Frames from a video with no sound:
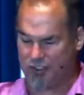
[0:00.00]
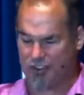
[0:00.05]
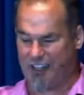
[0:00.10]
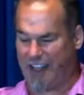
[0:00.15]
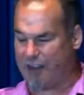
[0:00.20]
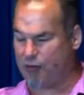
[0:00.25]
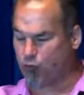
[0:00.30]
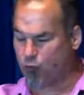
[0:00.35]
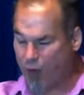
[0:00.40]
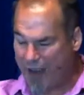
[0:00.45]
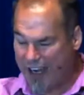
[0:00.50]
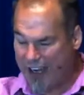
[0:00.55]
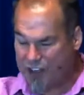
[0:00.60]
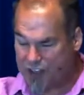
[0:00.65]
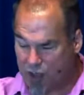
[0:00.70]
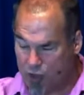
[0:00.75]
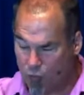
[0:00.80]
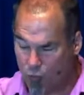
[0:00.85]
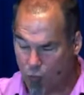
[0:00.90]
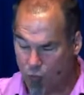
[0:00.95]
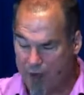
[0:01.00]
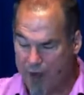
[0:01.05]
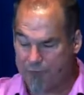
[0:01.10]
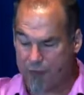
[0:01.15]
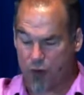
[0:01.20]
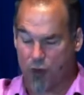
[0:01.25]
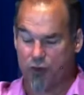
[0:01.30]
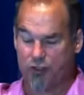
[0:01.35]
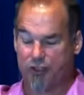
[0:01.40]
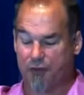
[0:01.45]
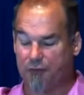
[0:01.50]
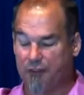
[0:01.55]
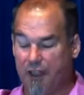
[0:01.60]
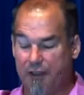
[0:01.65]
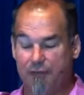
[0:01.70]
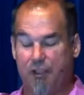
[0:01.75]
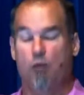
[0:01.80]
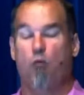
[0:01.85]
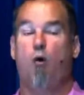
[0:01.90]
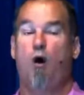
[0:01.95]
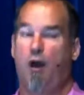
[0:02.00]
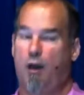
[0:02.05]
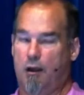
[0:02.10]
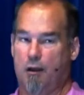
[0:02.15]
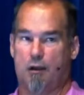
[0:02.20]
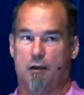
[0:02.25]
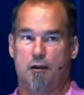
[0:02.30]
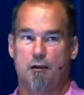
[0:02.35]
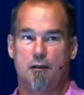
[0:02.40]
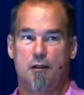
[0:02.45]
like raging rivers of living water.